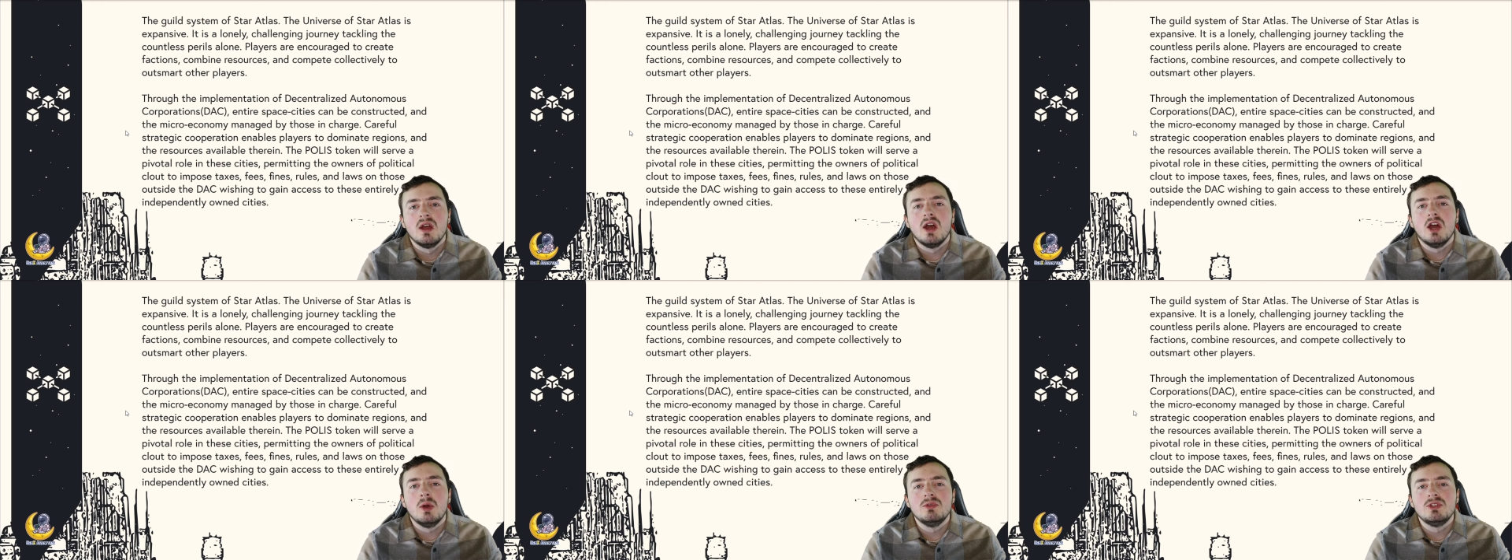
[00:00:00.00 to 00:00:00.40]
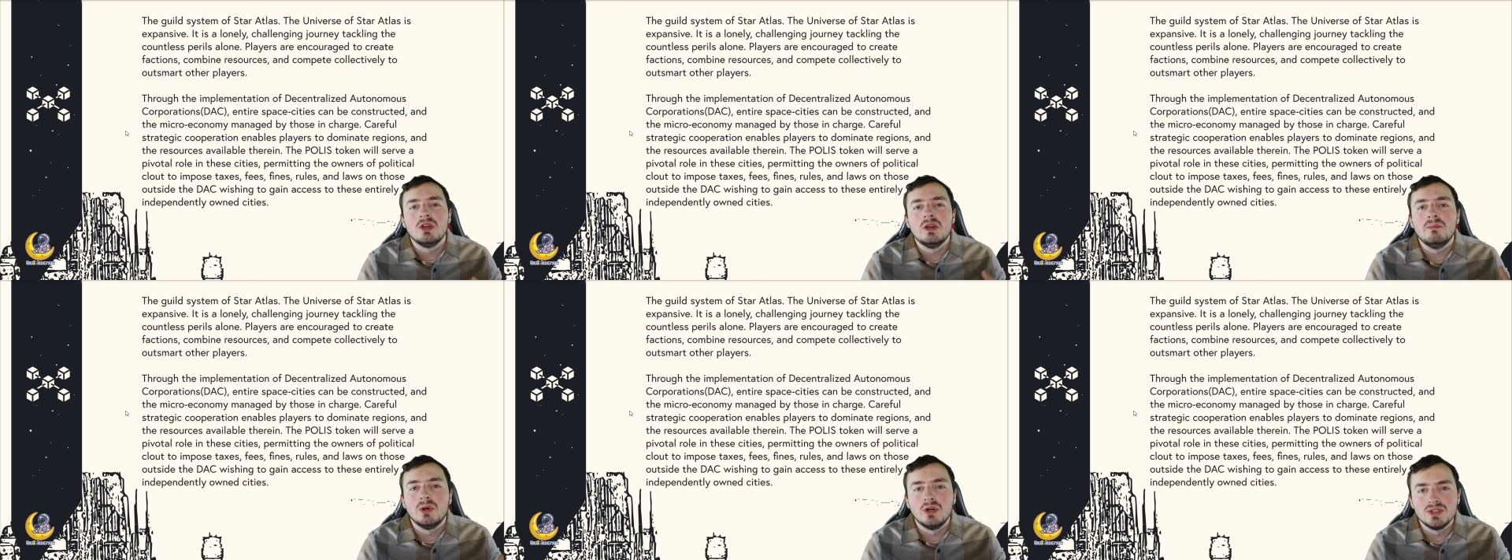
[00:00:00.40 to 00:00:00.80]
to
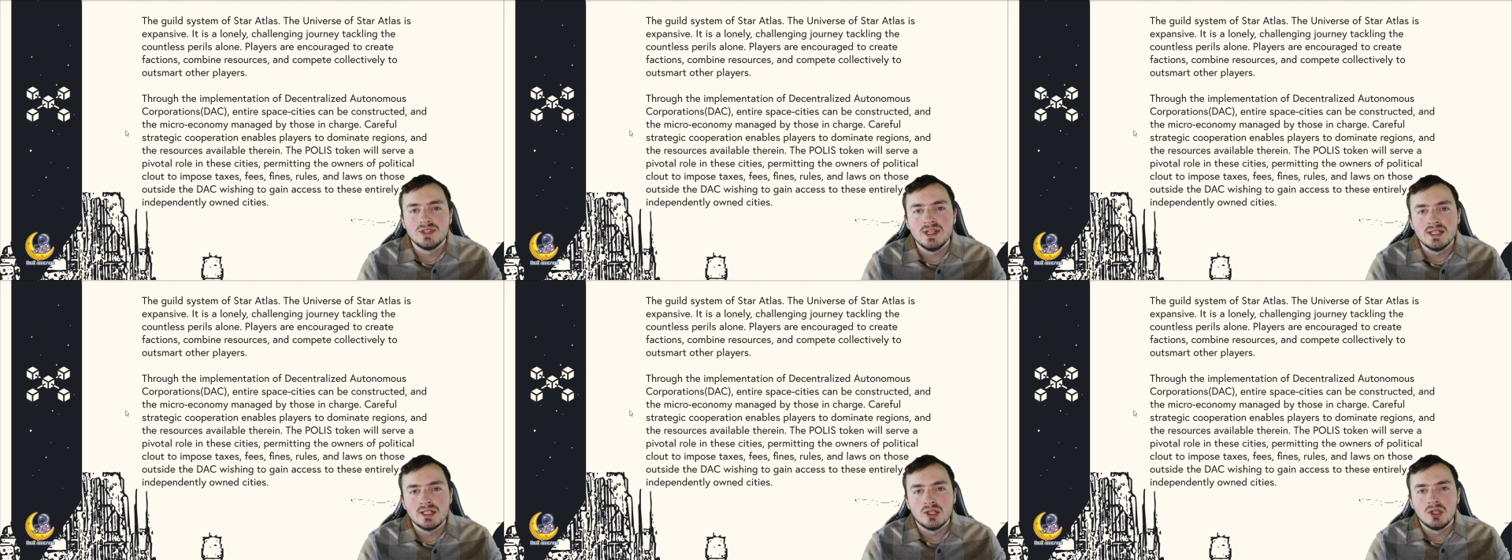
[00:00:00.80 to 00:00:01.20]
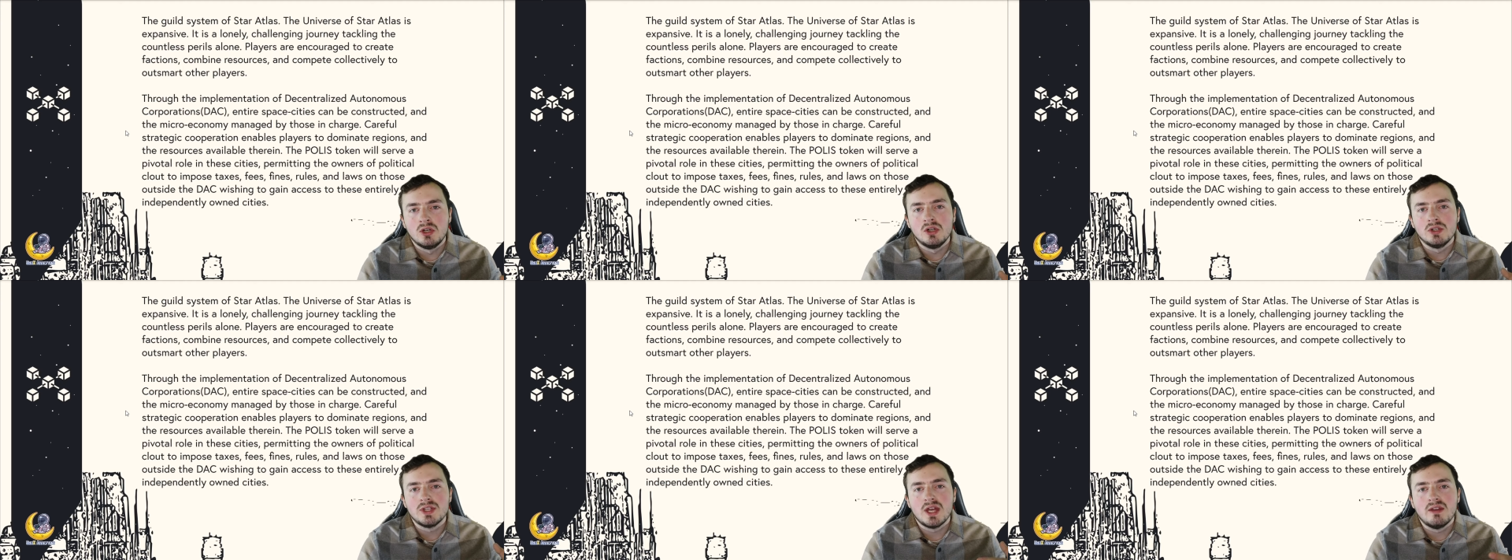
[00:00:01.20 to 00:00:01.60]
impose these
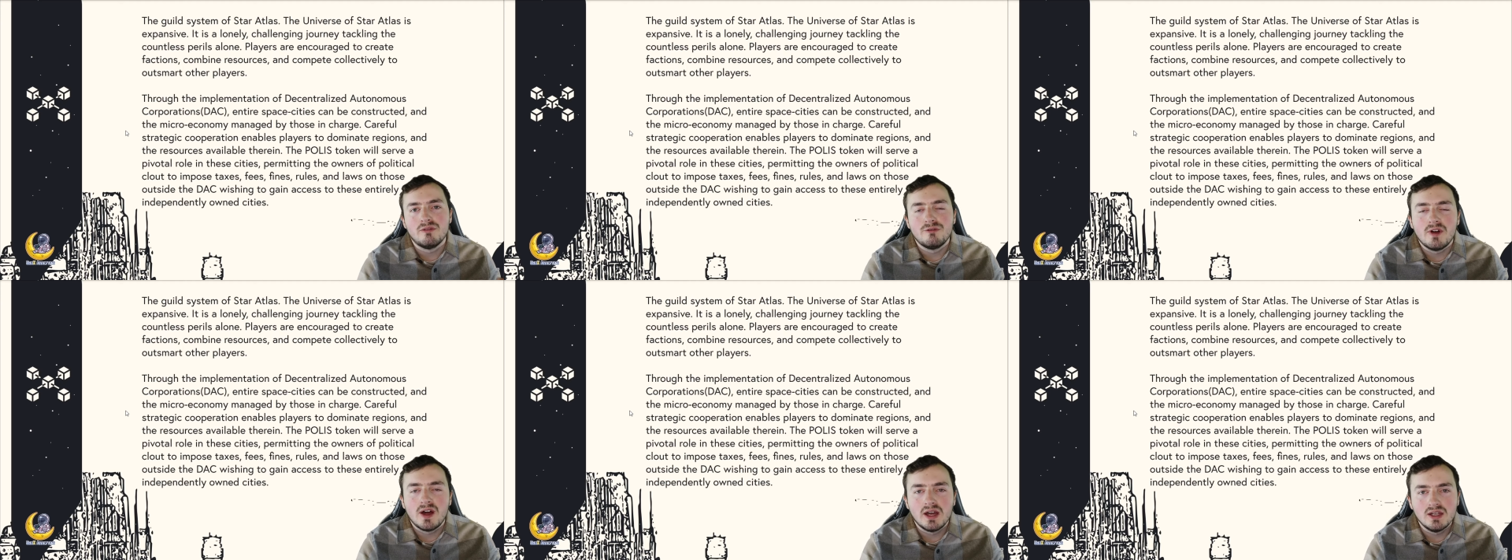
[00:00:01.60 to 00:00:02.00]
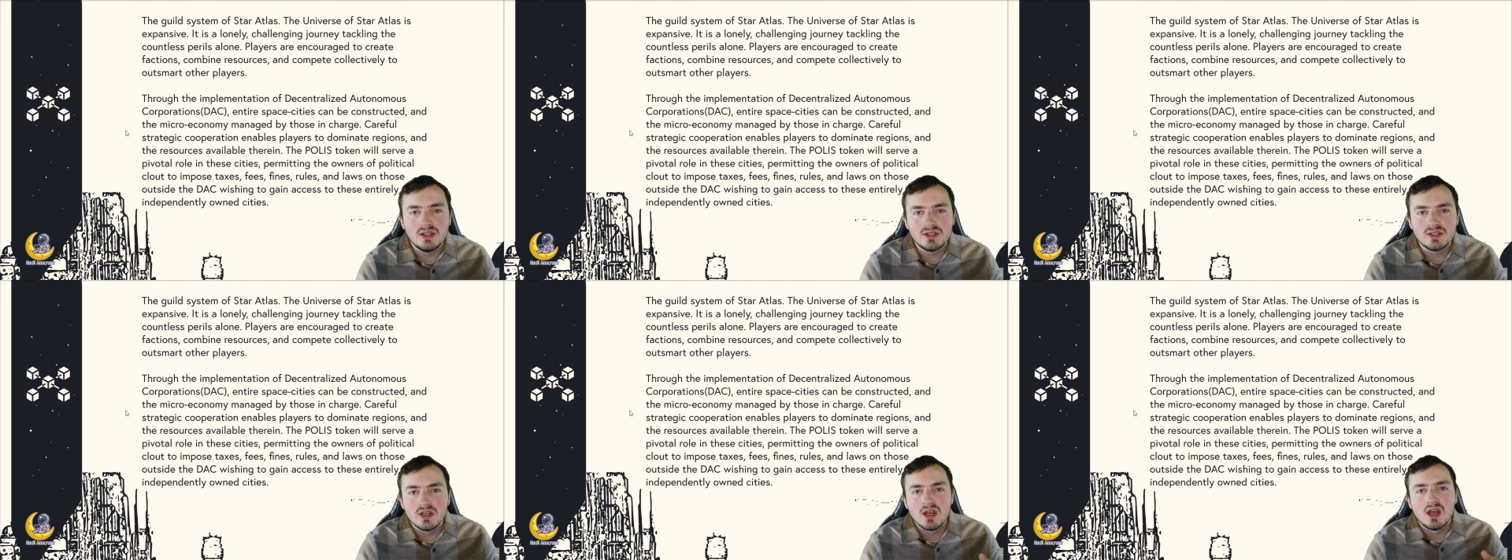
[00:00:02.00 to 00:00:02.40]
laws and
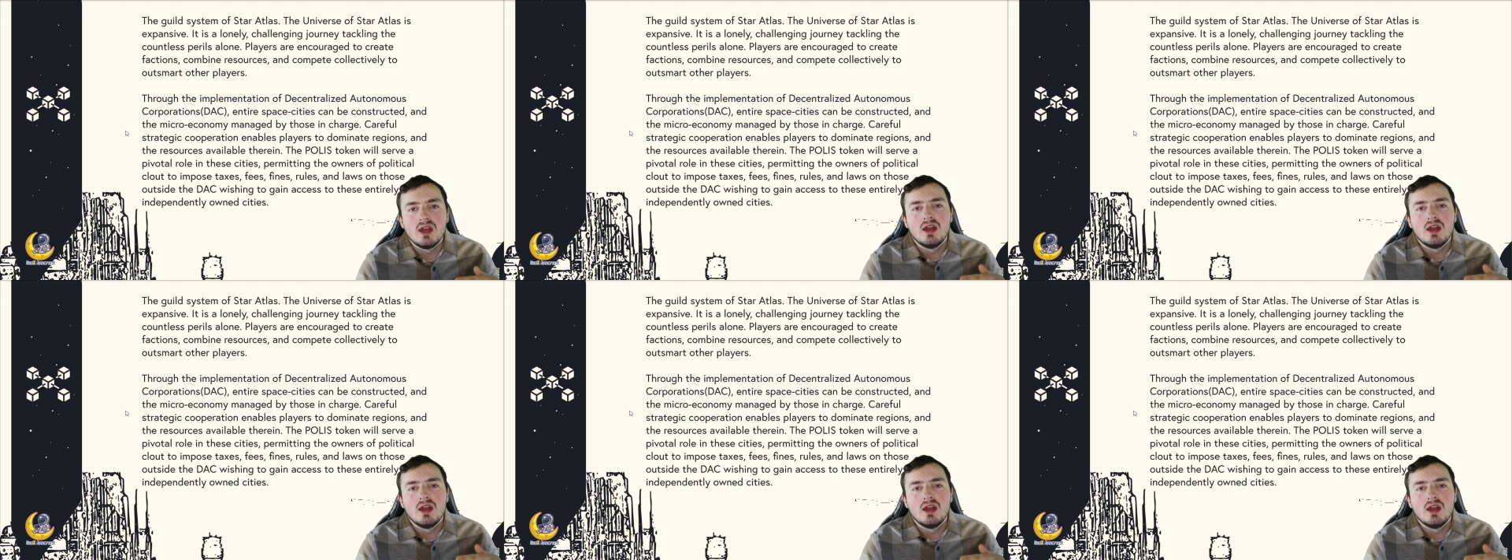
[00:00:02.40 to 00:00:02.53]
fines